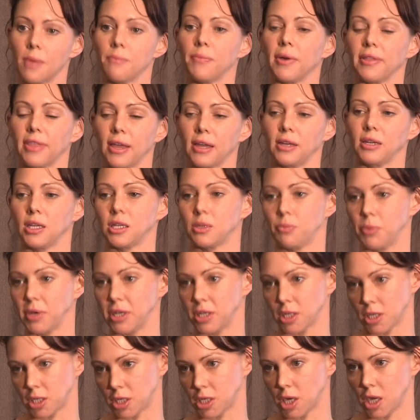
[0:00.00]
but they need to be
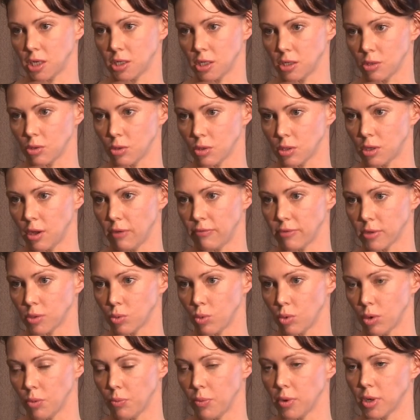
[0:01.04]
discharging to a surface
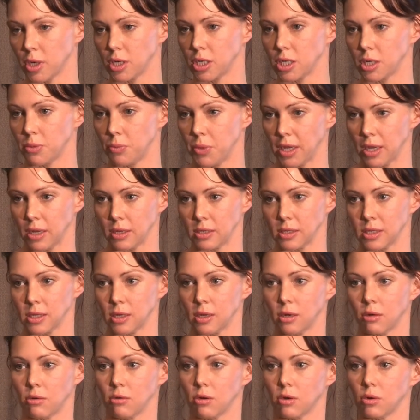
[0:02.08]
water body to be
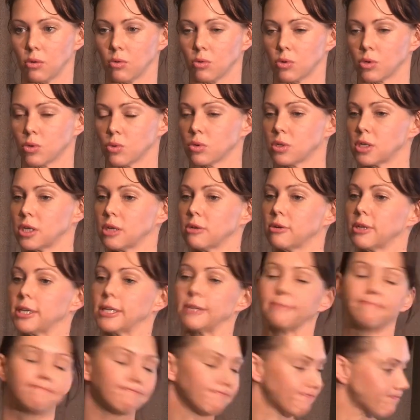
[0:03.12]
considered a critical source
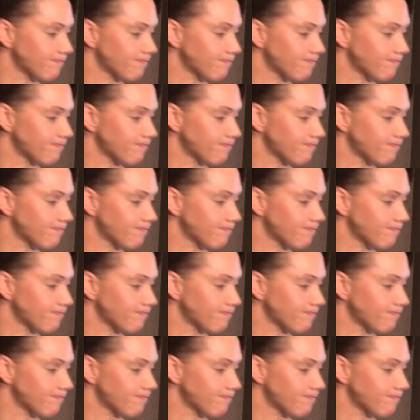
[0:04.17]
area.